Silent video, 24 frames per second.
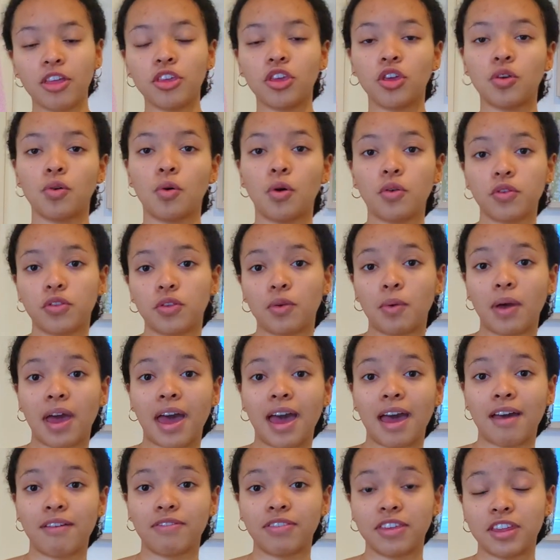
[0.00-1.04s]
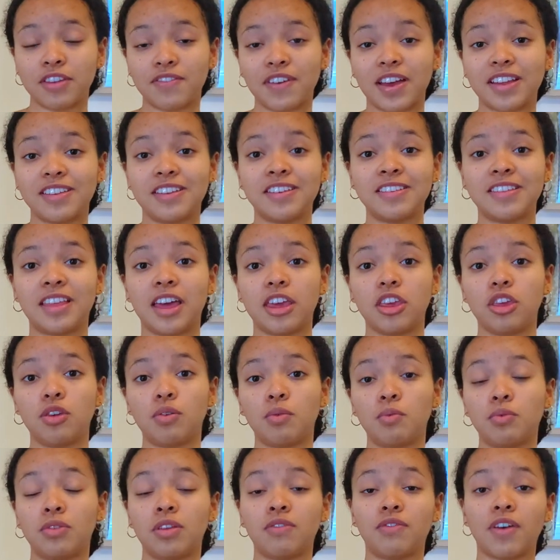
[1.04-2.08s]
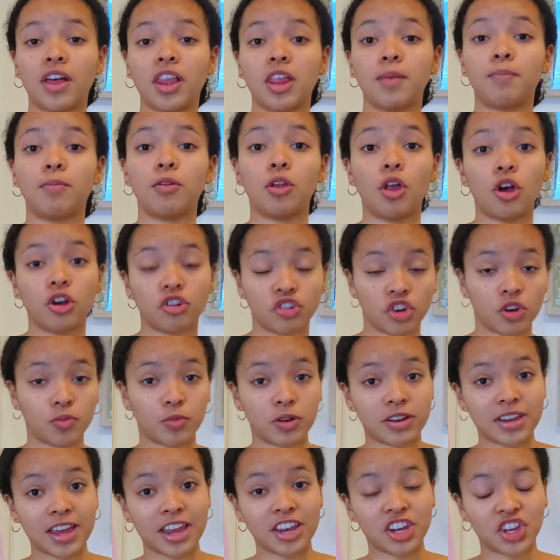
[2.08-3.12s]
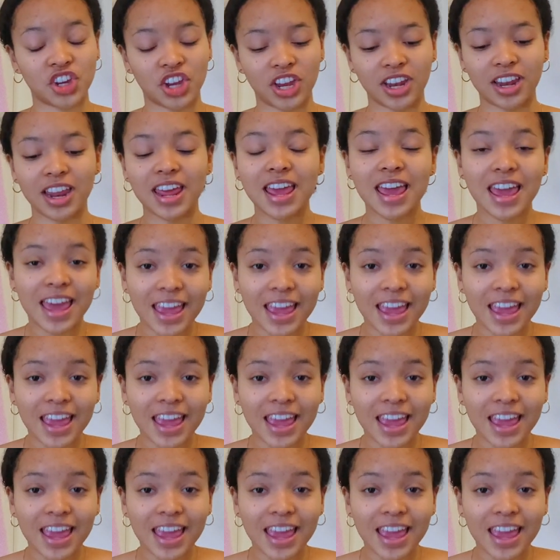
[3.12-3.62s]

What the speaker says: you also have the advantage that you develop long-term retention.